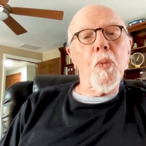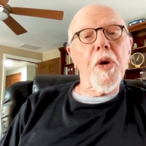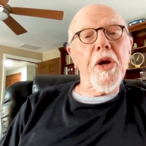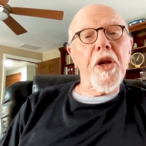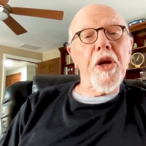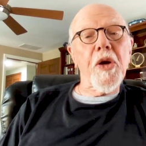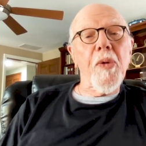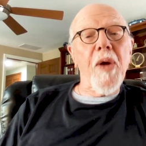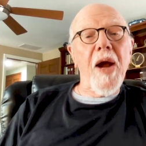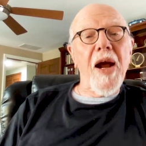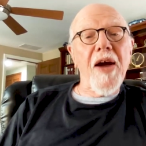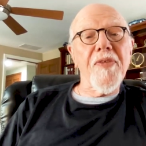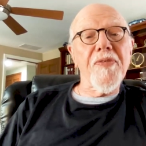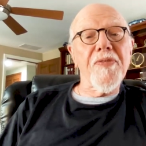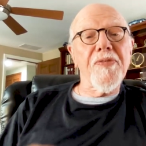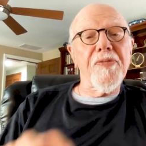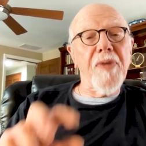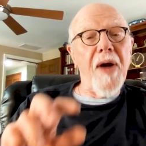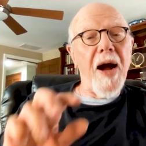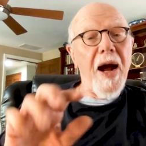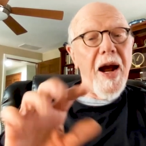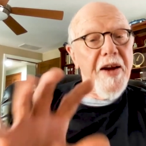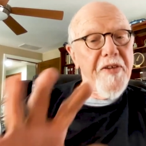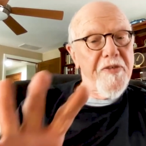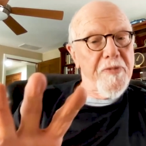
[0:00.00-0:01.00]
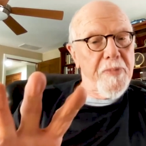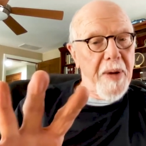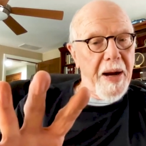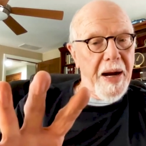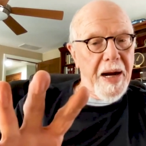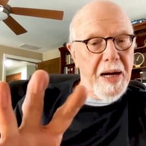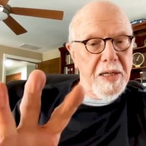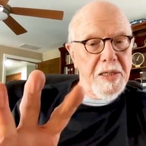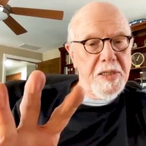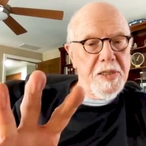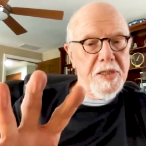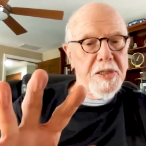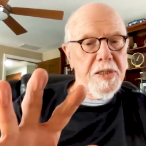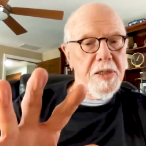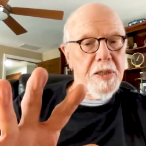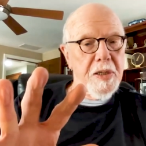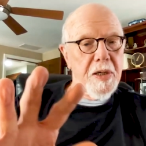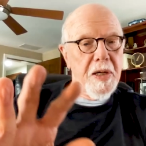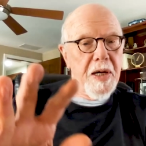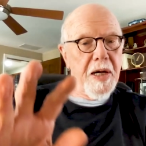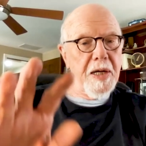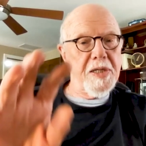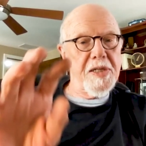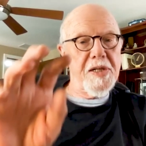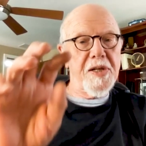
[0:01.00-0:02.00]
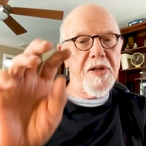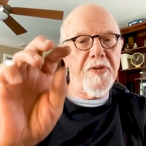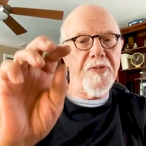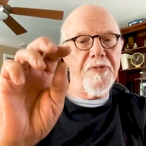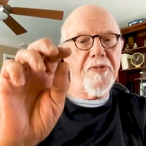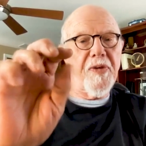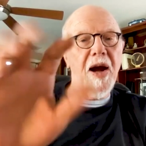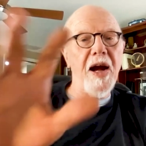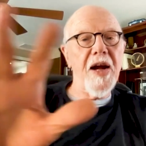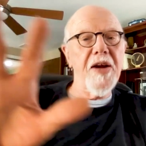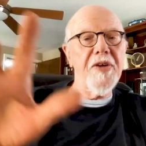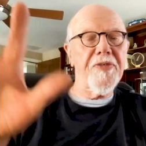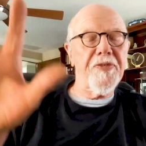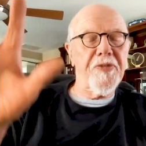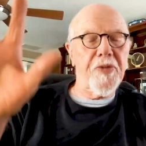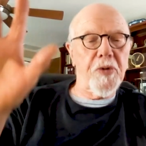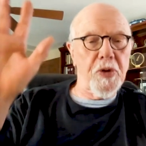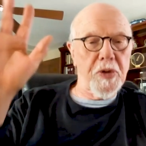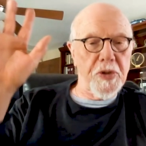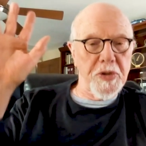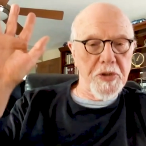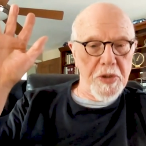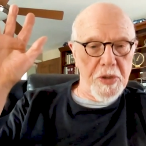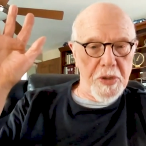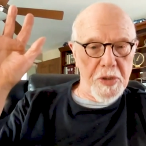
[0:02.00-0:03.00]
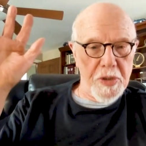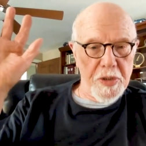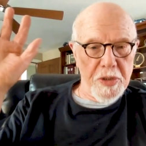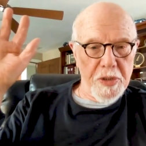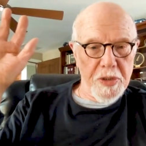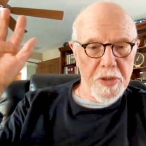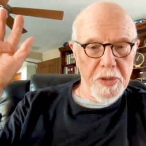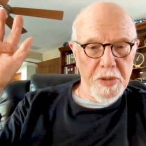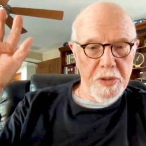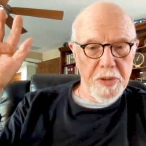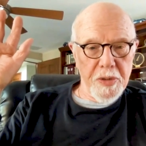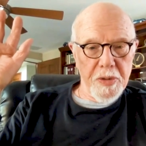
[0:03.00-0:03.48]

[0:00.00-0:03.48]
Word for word: When you have five bats, it's the five fortunes.